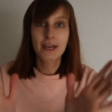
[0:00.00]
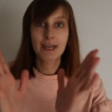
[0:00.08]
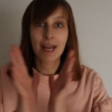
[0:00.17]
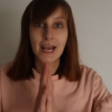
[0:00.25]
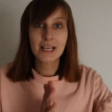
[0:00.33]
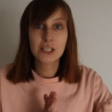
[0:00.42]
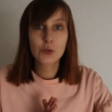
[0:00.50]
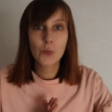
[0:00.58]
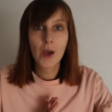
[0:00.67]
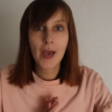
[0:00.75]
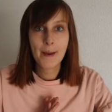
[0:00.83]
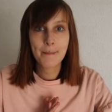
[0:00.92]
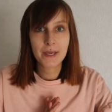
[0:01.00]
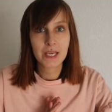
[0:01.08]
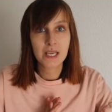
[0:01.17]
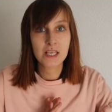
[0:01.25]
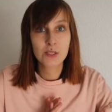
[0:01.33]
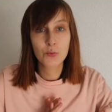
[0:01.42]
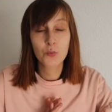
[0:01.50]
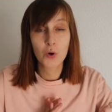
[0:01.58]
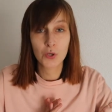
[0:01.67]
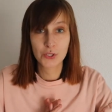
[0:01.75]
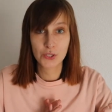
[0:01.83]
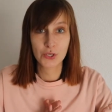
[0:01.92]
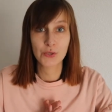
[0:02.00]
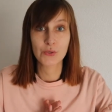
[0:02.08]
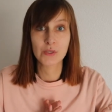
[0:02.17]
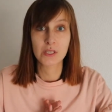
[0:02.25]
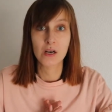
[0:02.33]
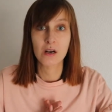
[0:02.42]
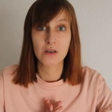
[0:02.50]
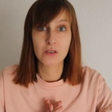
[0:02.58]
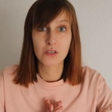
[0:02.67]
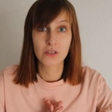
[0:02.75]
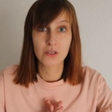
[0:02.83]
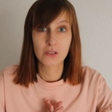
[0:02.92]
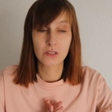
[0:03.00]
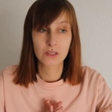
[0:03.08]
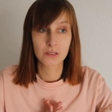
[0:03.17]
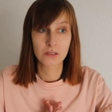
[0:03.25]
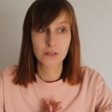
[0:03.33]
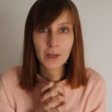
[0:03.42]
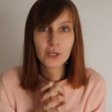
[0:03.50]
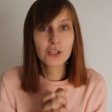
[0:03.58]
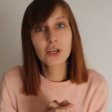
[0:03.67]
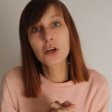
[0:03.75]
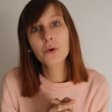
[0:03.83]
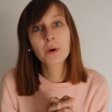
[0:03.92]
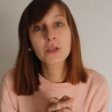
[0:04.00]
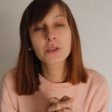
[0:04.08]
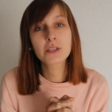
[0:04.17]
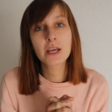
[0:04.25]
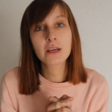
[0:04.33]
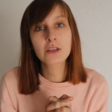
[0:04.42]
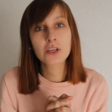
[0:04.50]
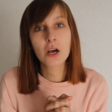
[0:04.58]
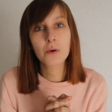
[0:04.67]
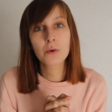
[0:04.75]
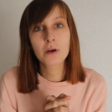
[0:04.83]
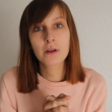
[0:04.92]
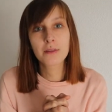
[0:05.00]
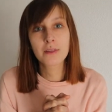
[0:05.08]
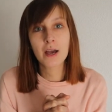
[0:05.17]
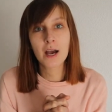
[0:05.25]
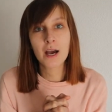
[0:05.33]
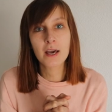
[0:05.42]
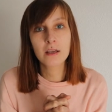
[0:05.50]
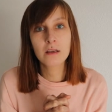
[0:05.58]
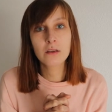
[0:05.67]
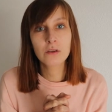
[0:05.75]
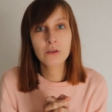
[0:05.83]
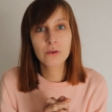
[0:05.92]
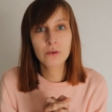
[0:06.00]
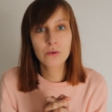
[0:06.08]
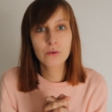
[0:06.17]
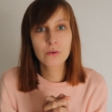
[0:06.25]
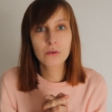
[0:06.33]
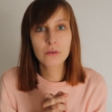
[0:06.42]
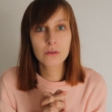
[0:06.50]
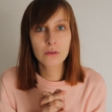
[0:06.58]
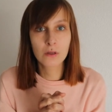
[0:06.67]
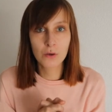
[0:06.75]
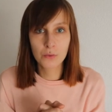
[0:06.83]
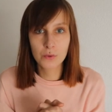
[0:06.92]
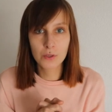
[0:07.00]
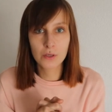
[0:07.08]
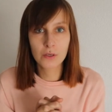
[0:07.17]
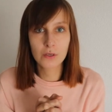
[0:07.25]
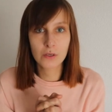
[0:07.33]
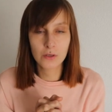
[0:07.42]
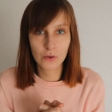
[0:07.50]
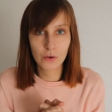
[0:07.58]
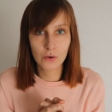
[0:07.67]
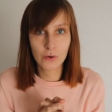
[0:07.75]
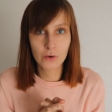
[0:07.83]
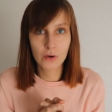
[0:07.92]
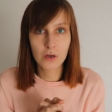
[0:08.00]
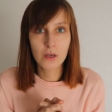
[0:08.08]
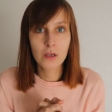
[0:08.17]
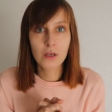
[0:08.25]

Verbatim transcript: next web is water usage. Make sure when you take a shower that you lower your